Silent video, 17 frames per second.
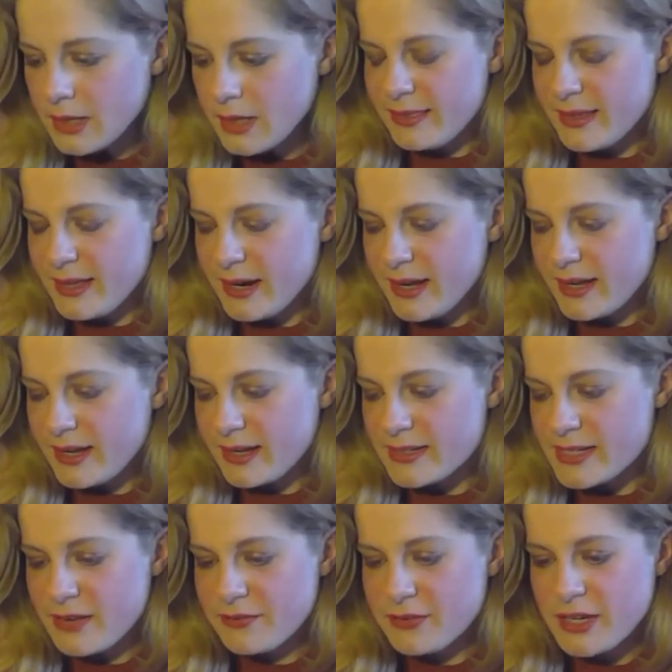And then I
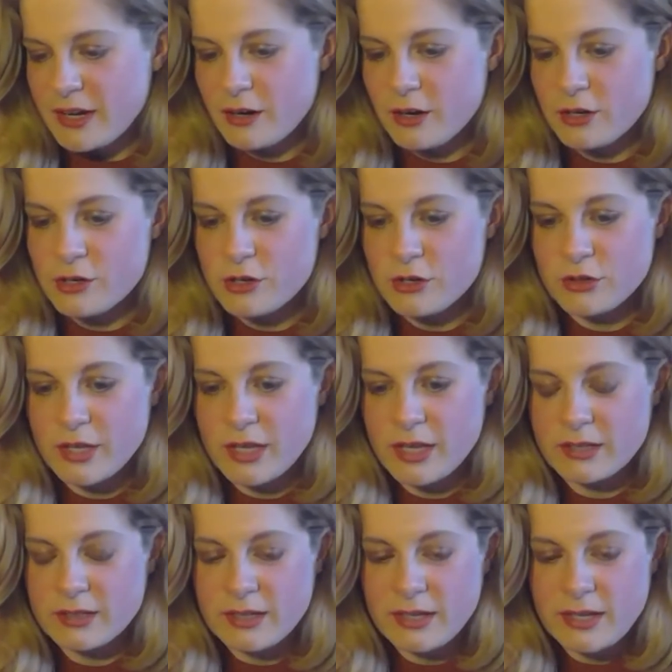got to have a character
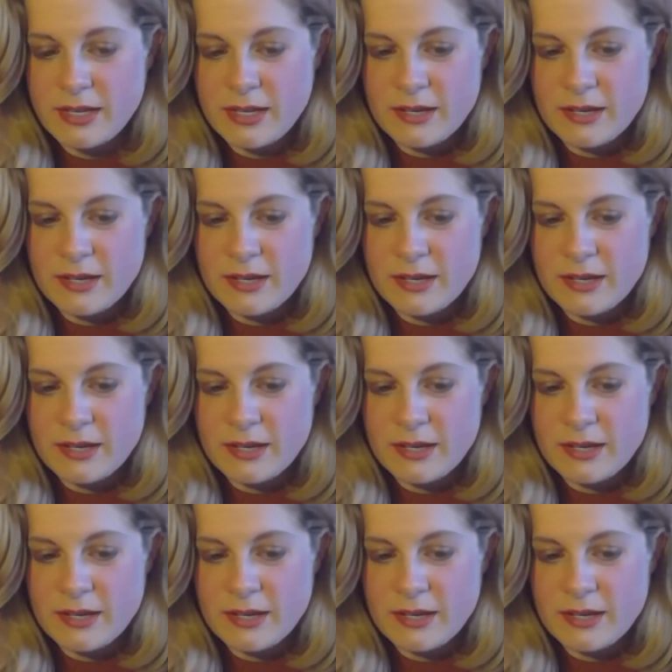that,